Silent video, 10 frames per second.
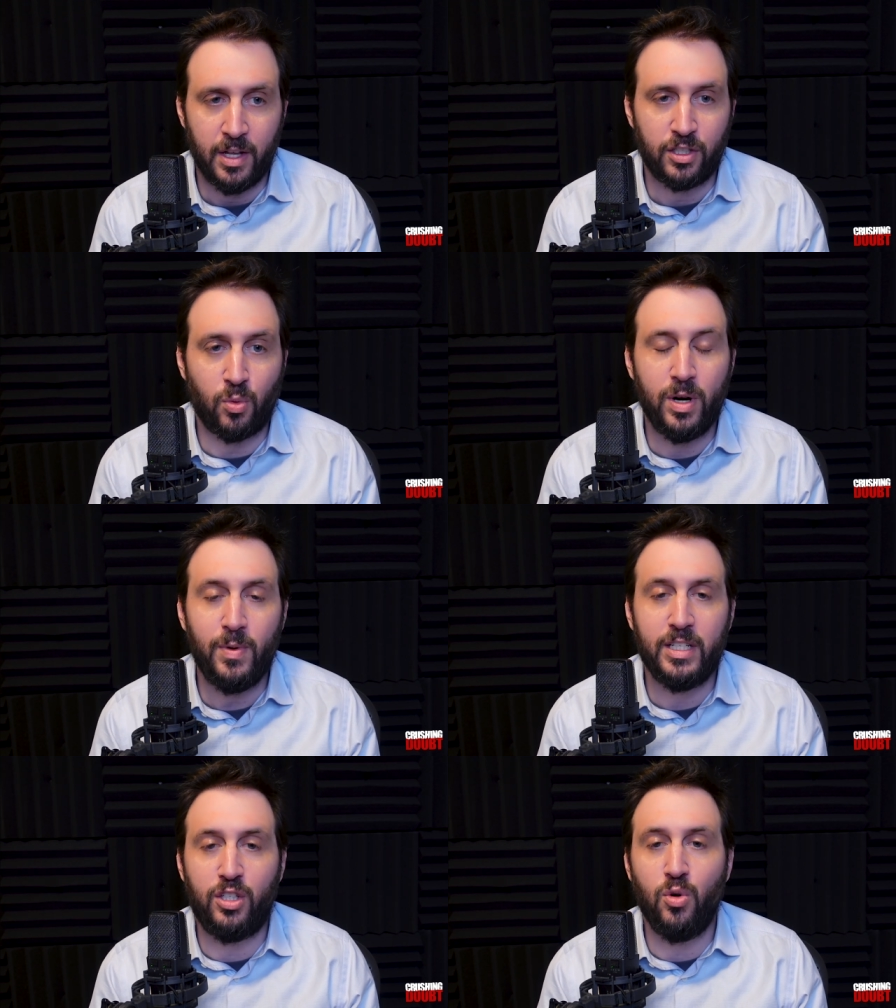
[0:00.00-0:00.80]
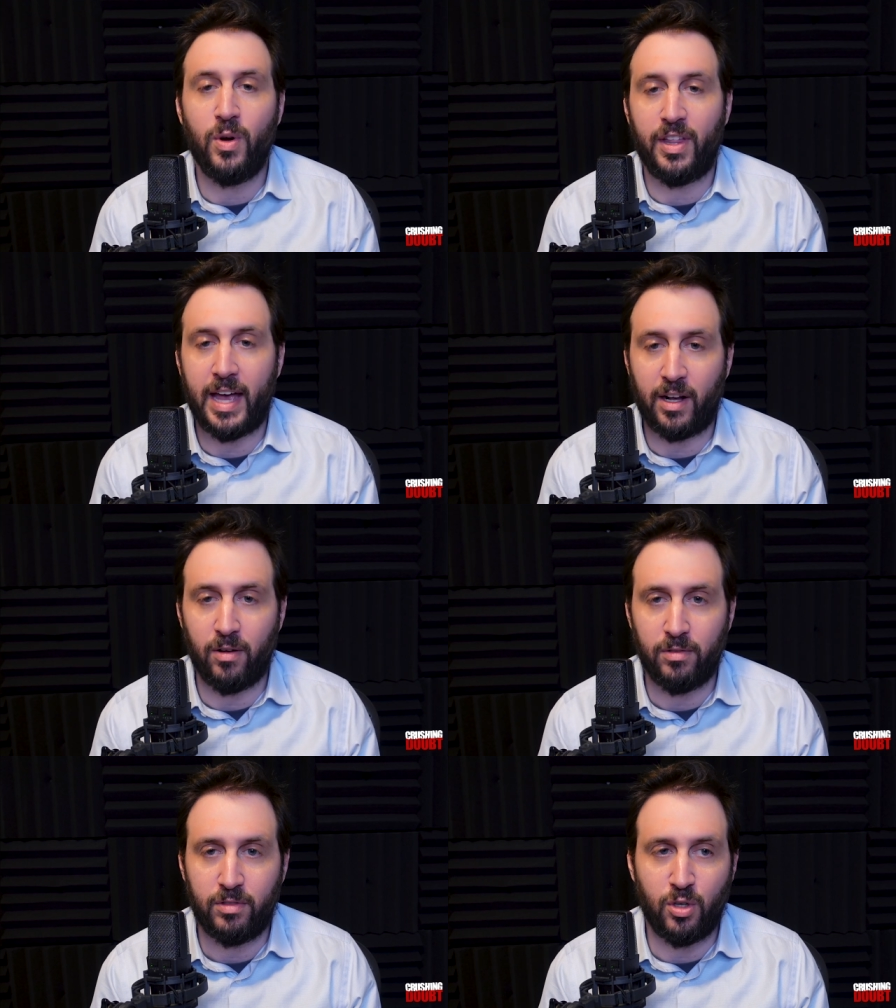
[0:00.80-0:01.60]
So, what do we do with
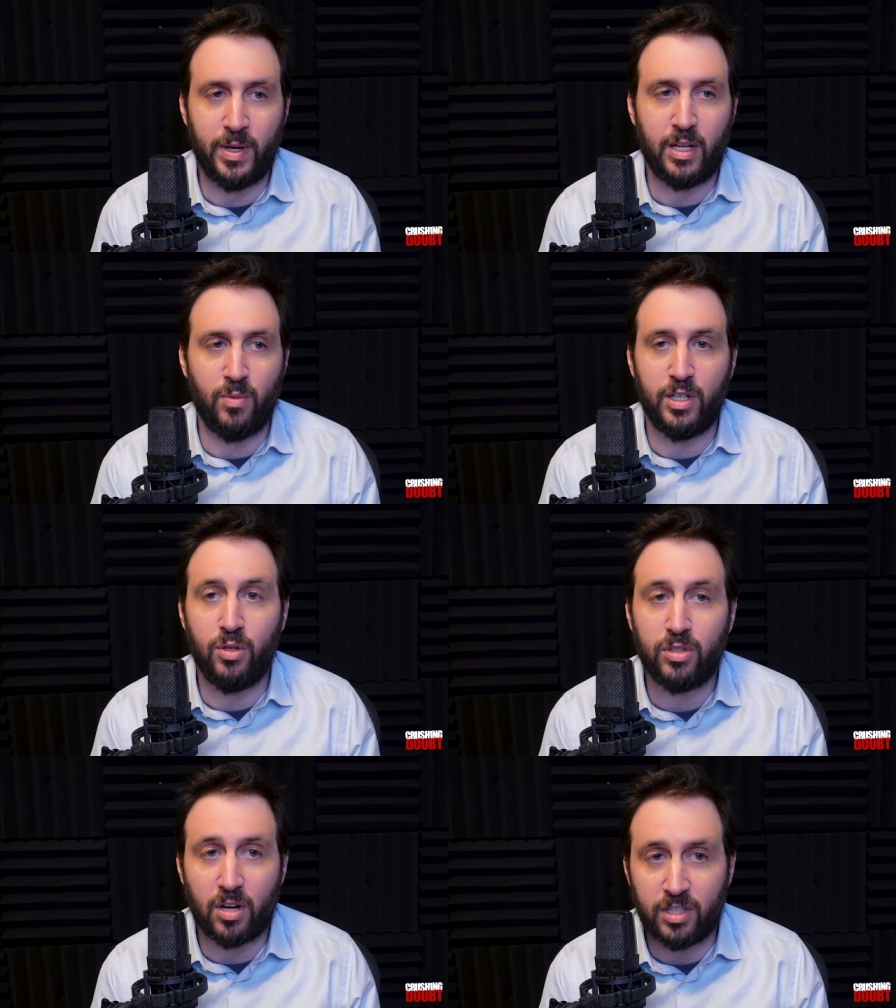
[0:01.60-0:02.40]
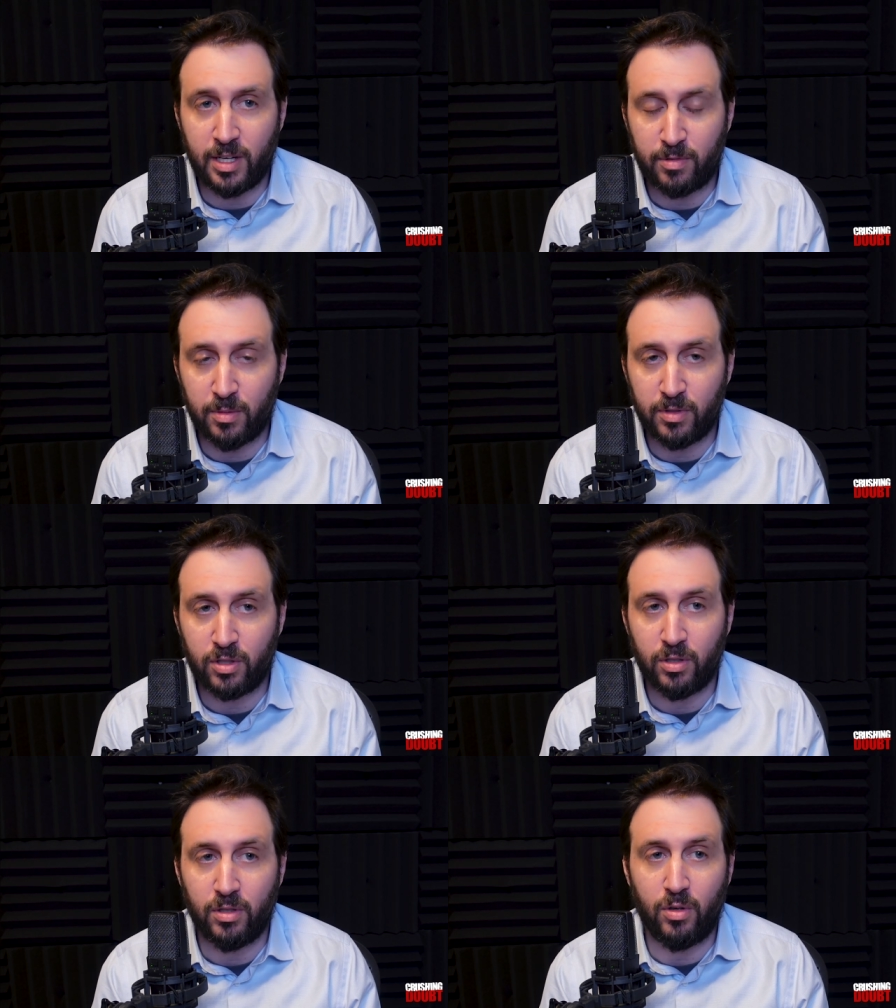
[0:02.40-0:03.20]
anger so we can reduce our symptoms
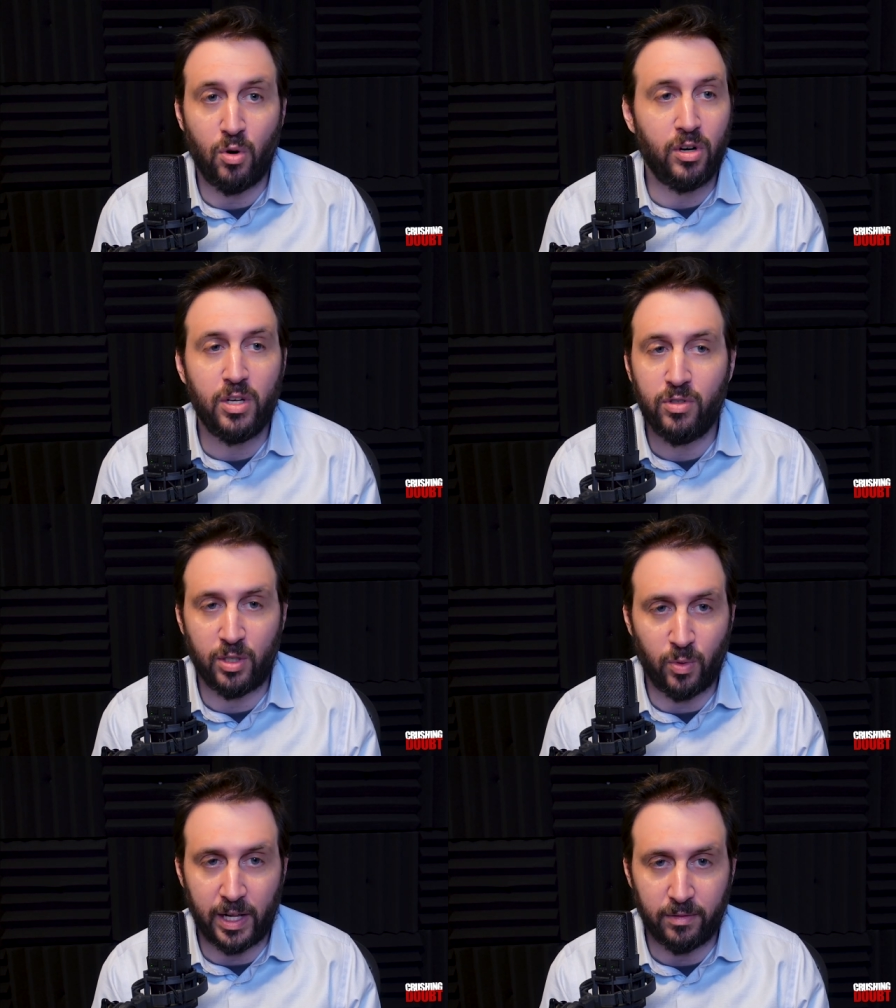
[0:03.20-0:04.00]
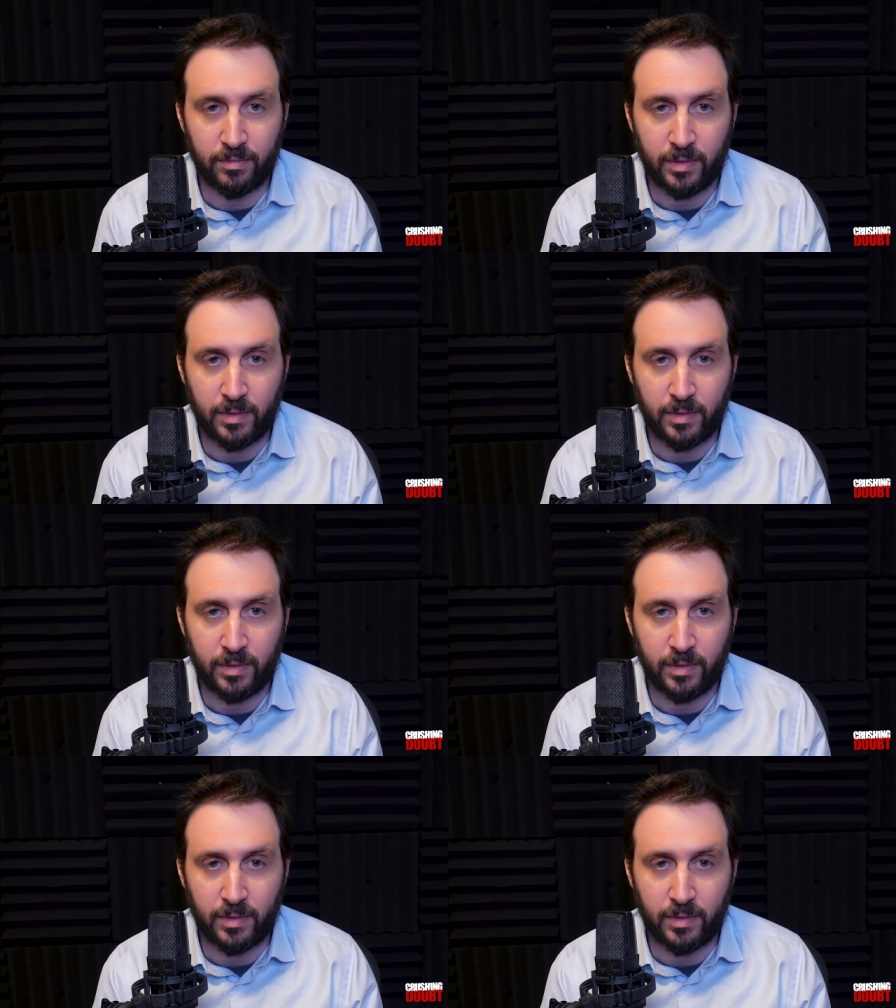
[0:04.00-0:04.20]
or use it well?